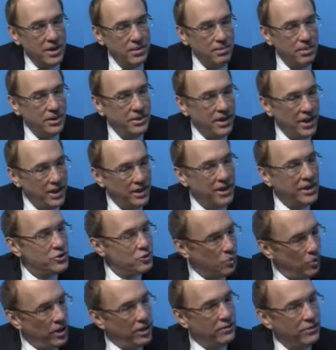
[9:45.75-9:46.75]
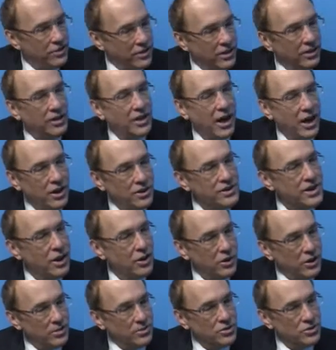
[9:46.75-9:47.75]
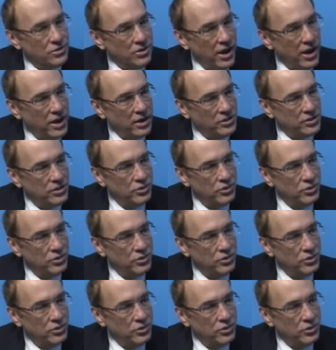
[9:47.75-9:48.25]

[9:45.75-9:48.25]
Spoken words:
But then let's wait for the large outcomes trials